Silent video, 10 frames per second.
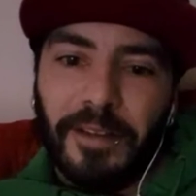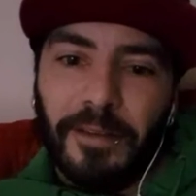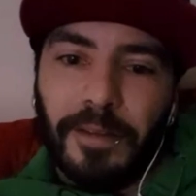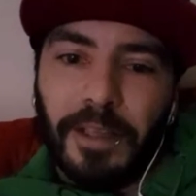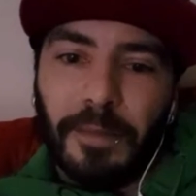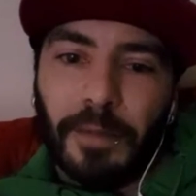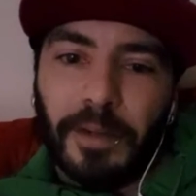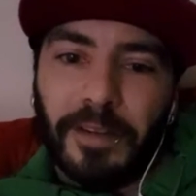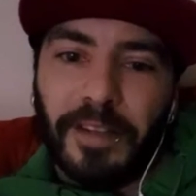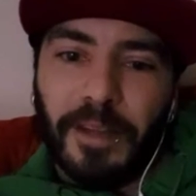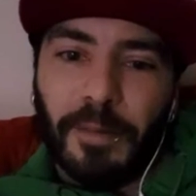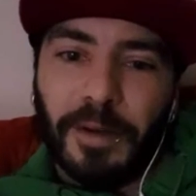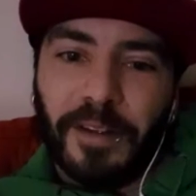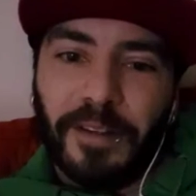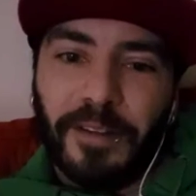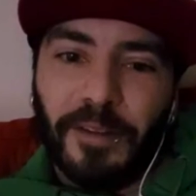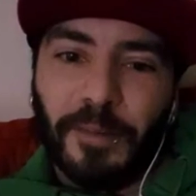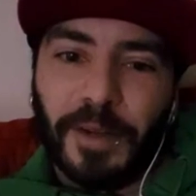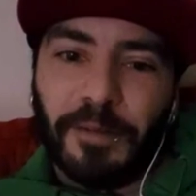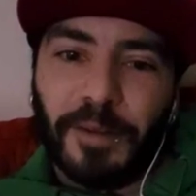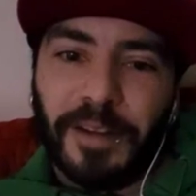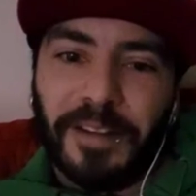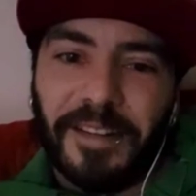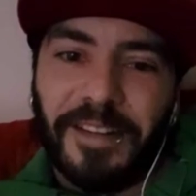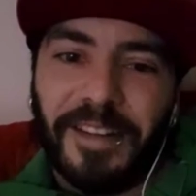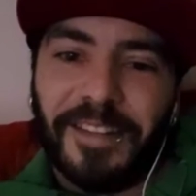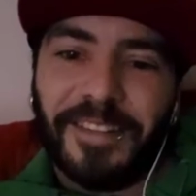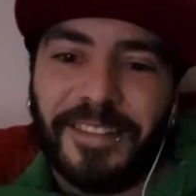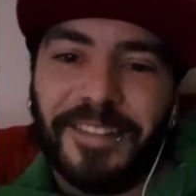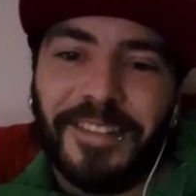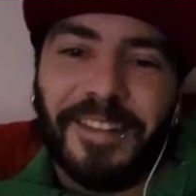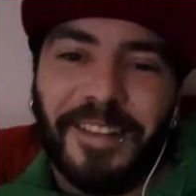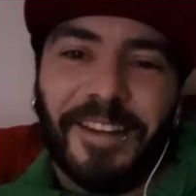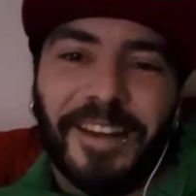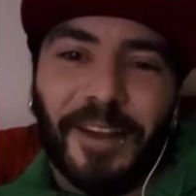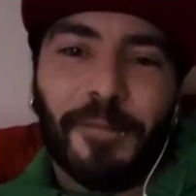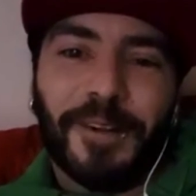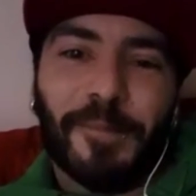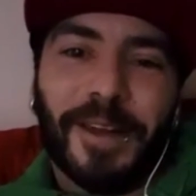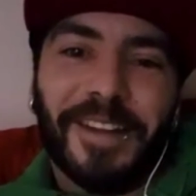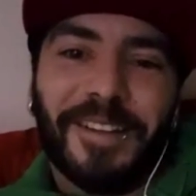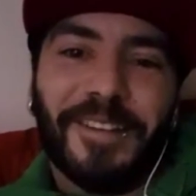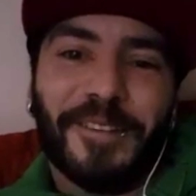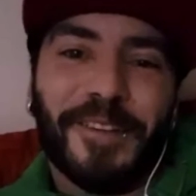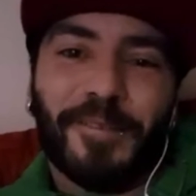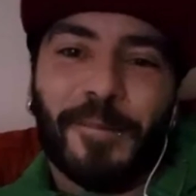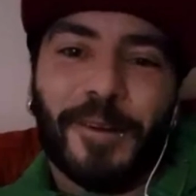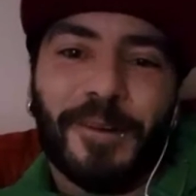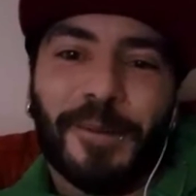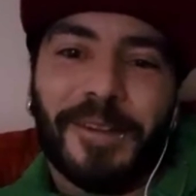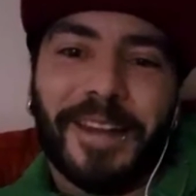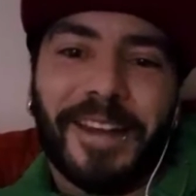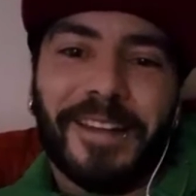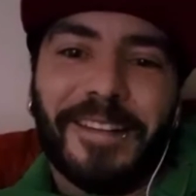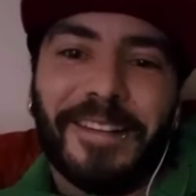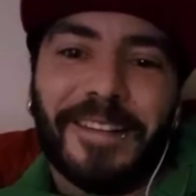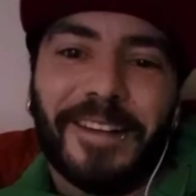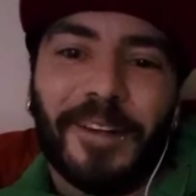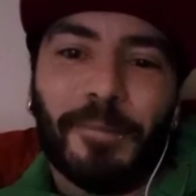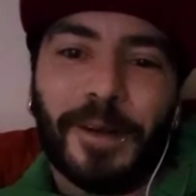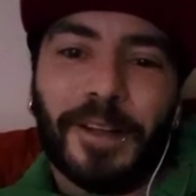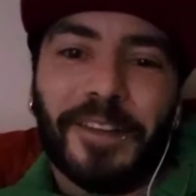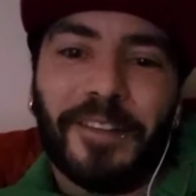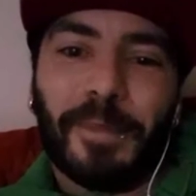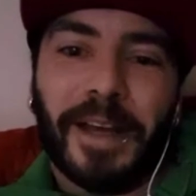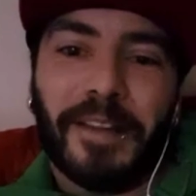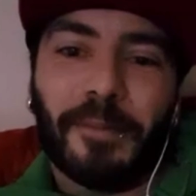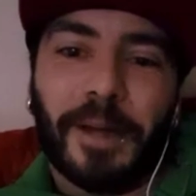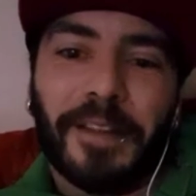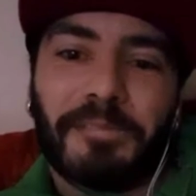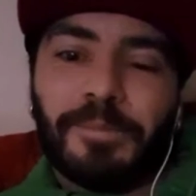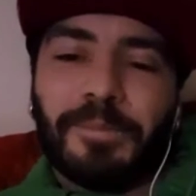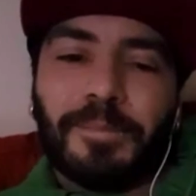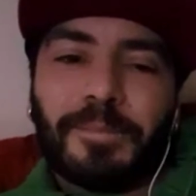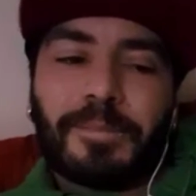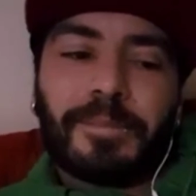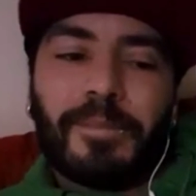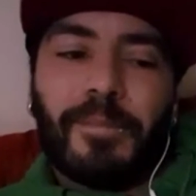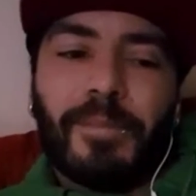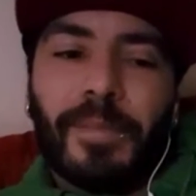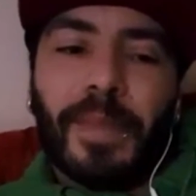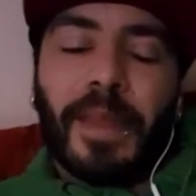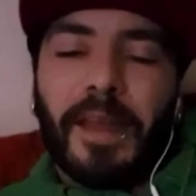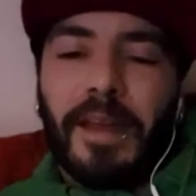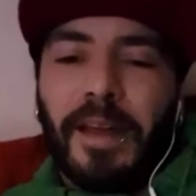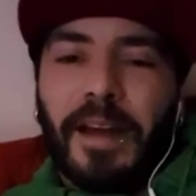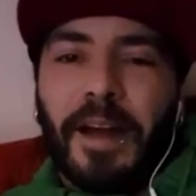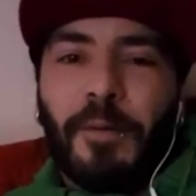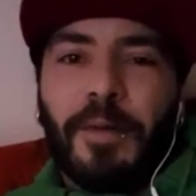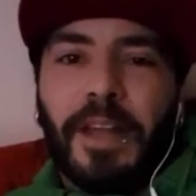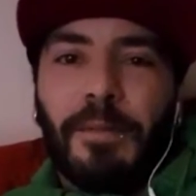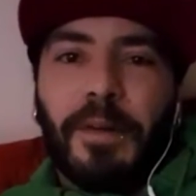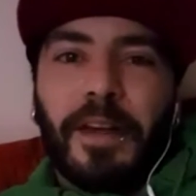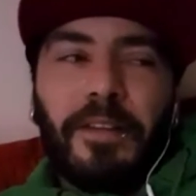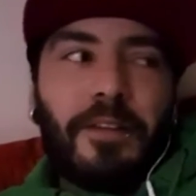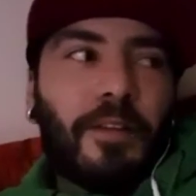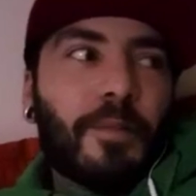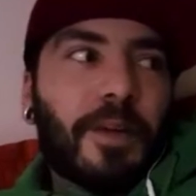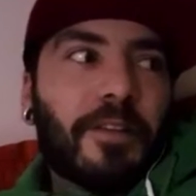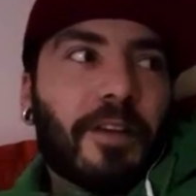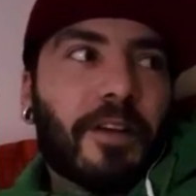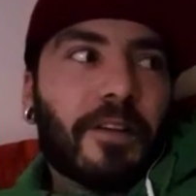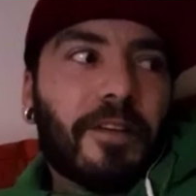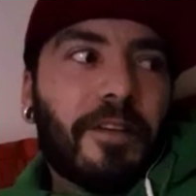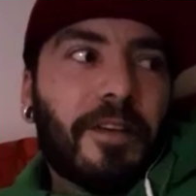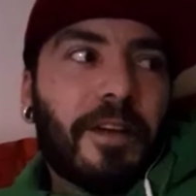You keep on keeping on too, my friend. Yes, I will, Meg. Don't even worry about that. I'm on this path in my life. I won't keep you guys too much longer.